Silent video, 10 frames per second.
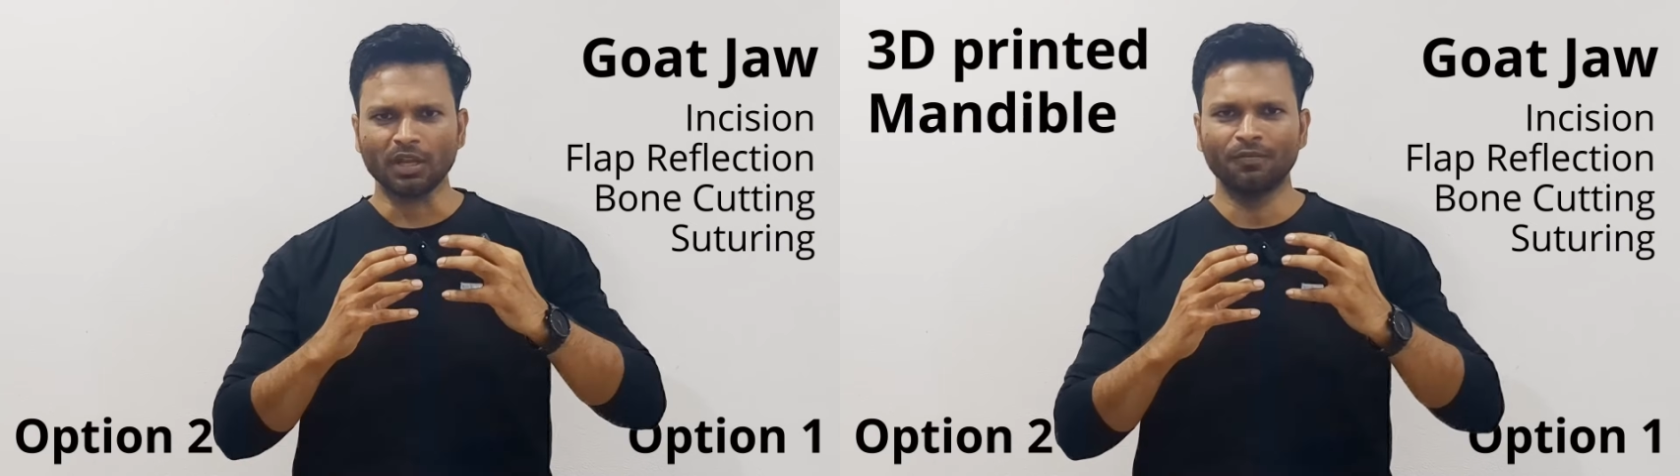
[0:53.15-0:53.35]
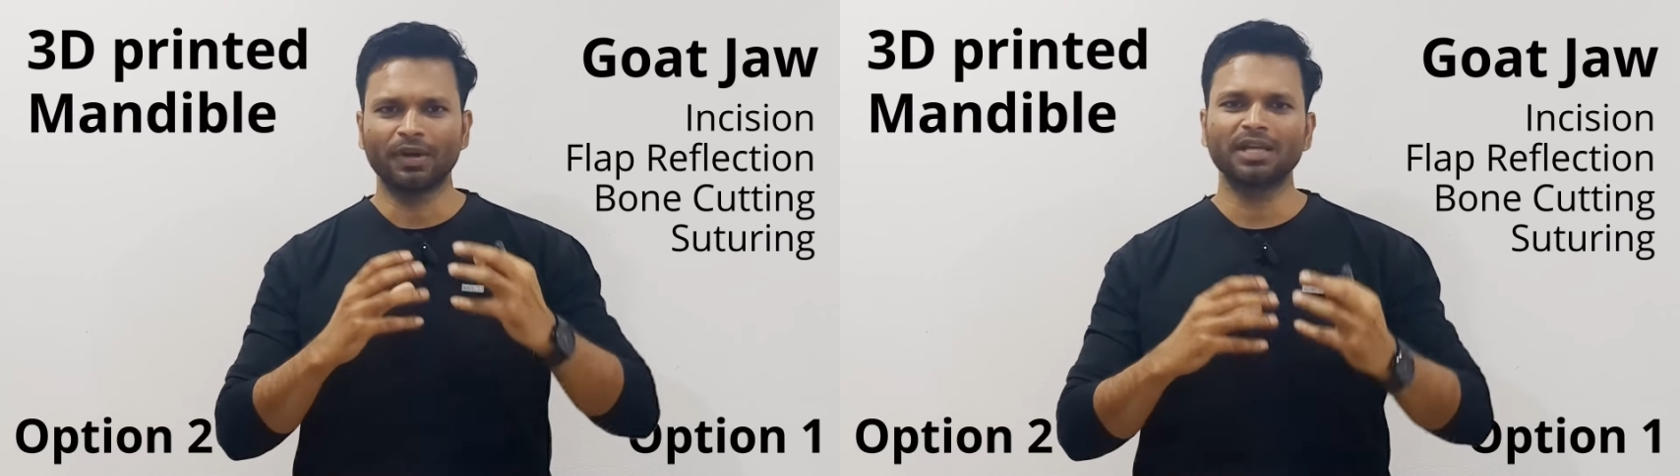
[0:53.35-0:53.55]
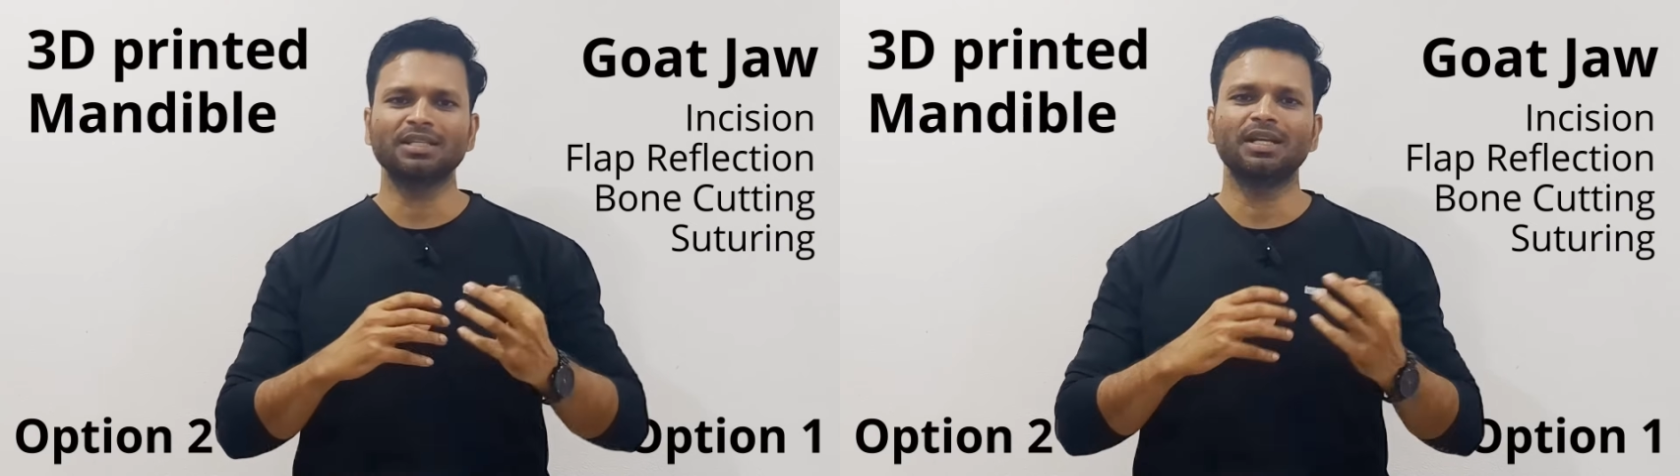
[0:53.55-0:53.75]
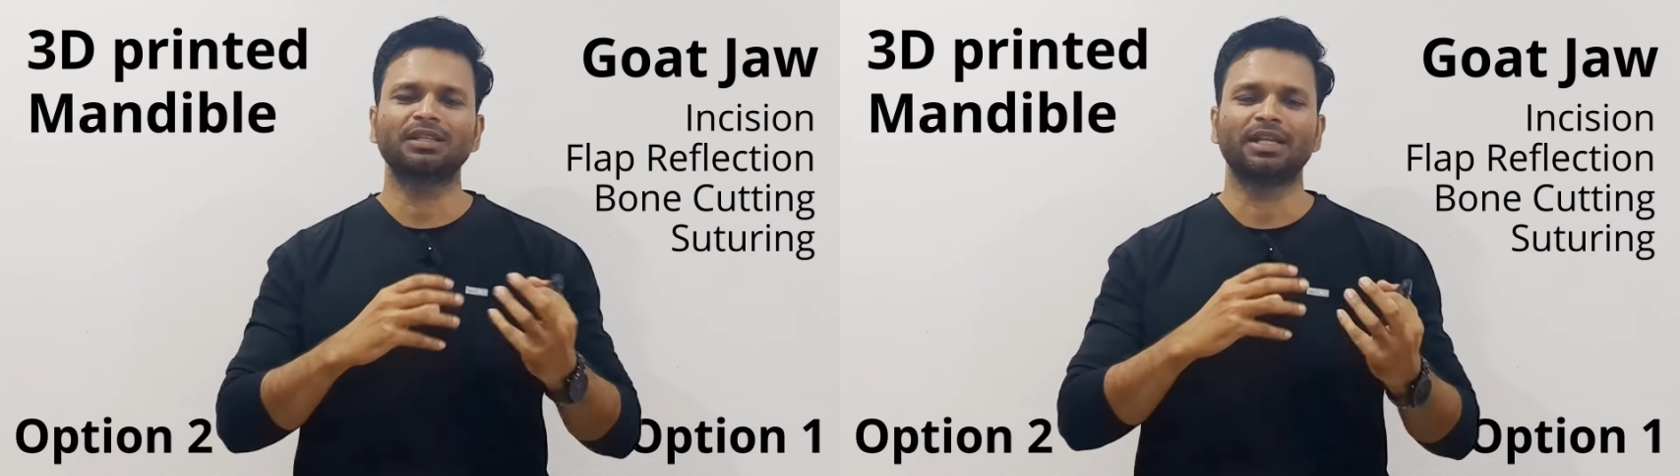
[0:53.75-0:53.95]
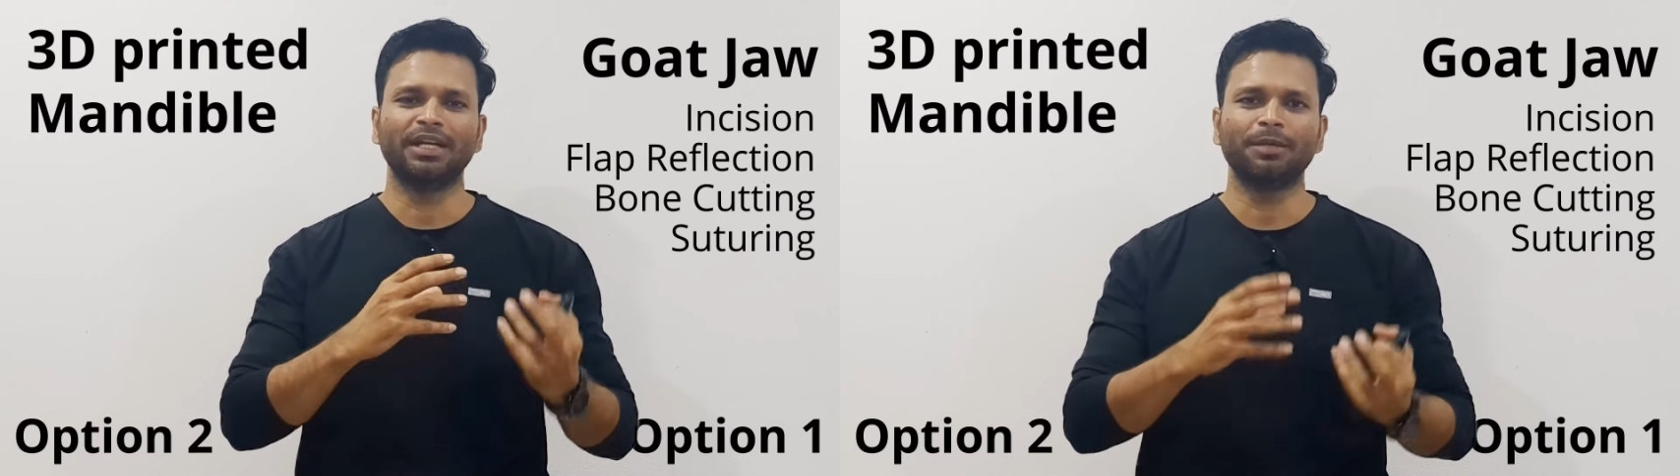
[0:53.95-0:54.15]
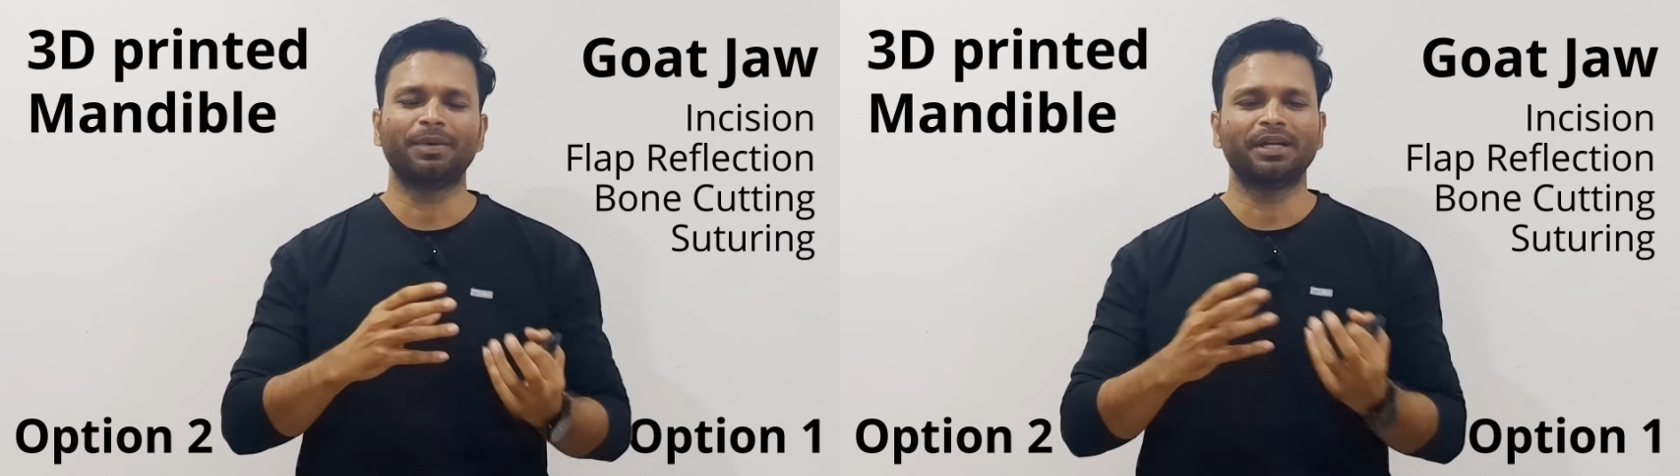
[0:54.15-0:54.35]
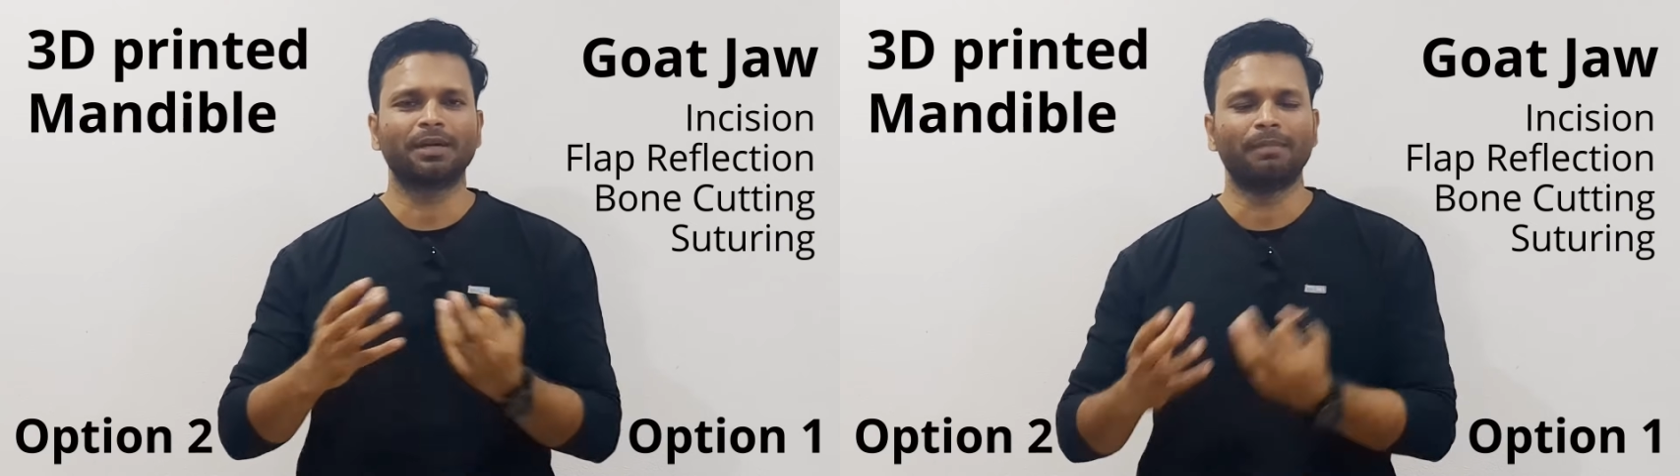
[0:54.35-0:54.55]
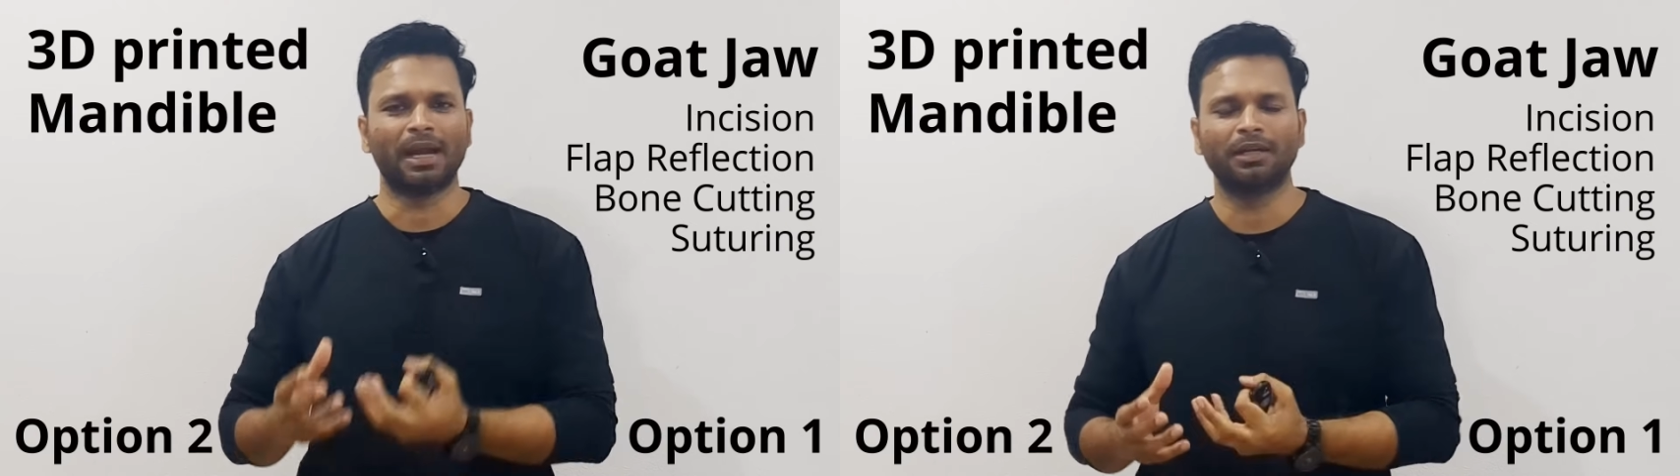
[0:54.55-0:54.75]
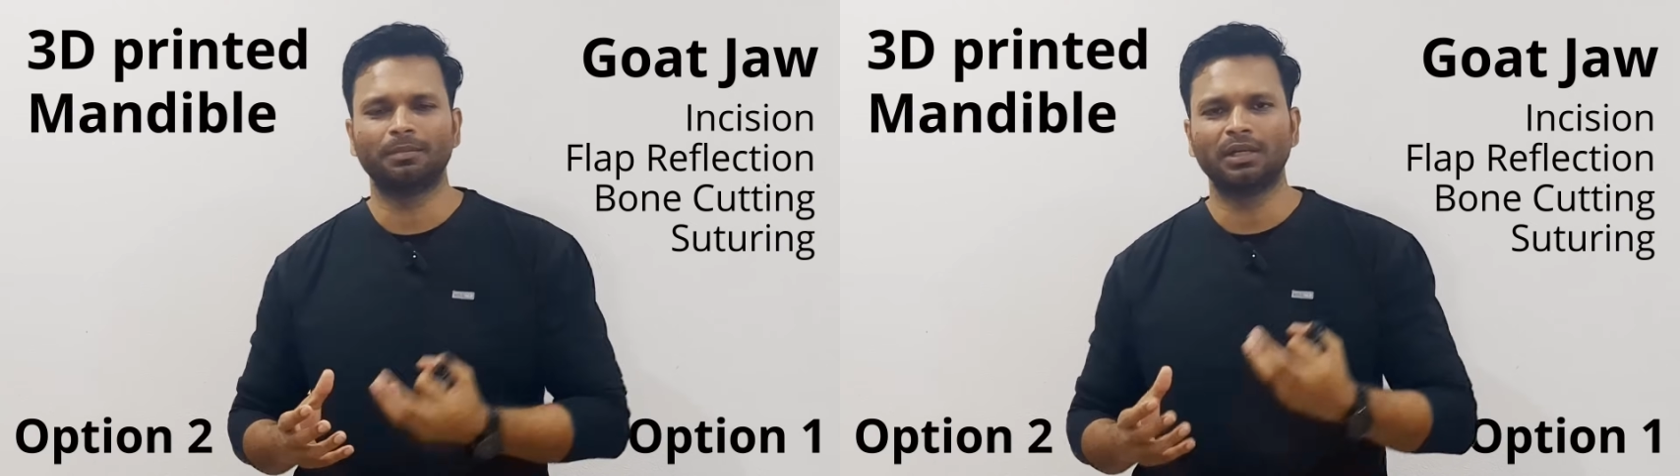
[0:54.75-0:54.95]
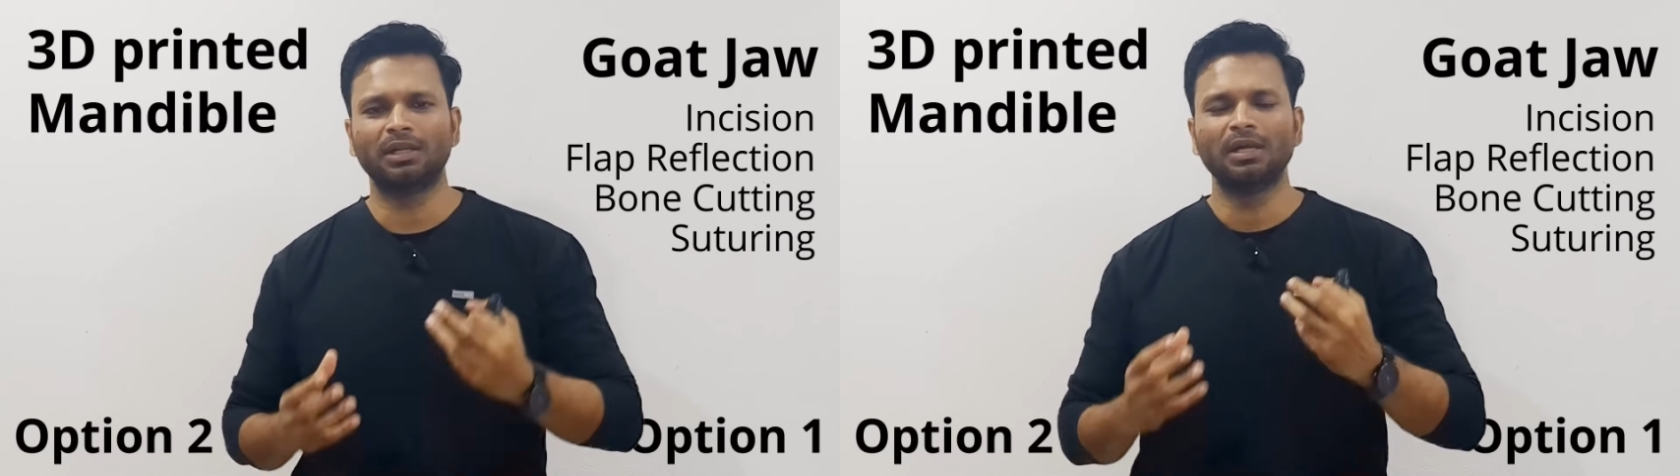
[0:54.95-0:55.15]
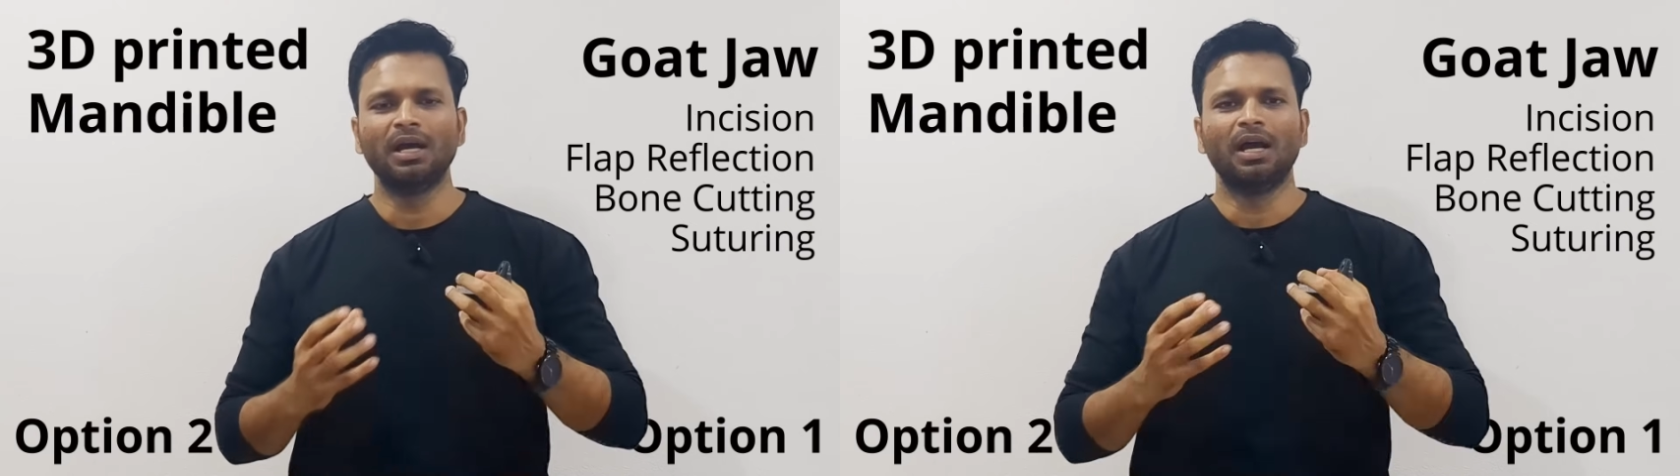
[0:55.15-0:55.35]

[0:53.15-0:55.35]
Whereas in a 3D printed mandible,